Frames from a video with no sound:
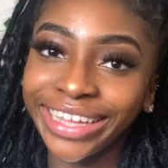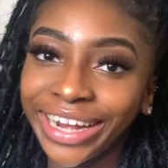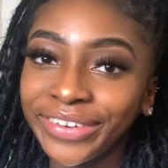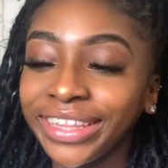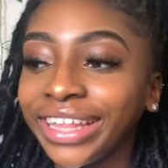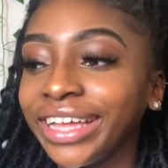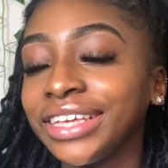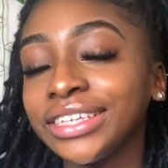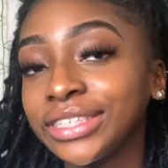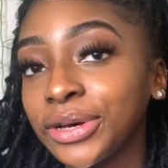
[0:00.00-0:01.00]
and I really like
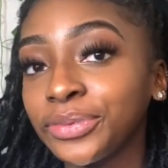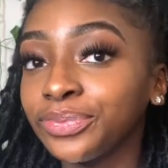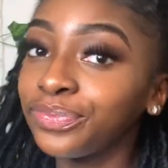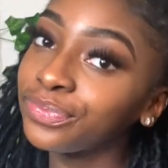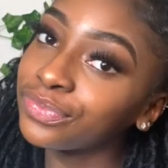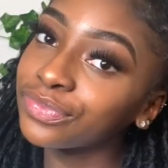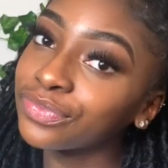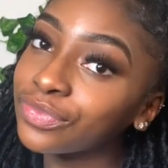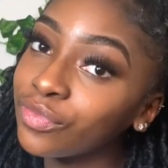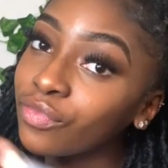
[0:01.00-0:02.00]
it. So
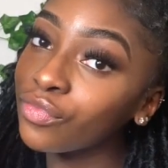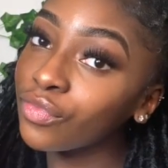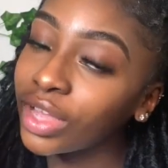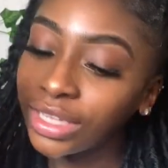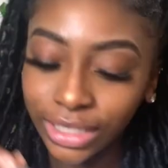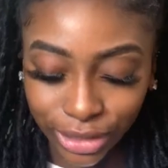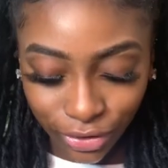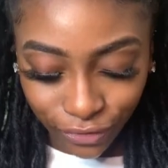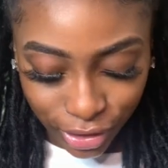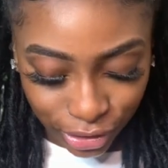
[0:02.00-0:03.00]
it's the
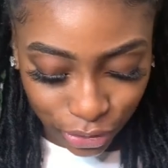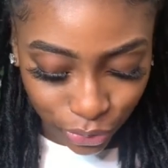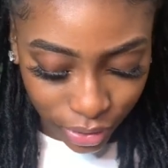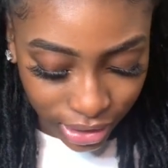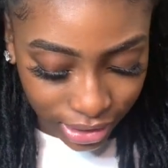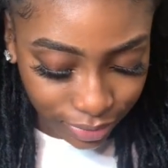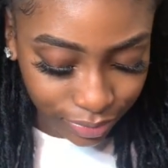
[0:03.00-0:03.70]
first one. I'm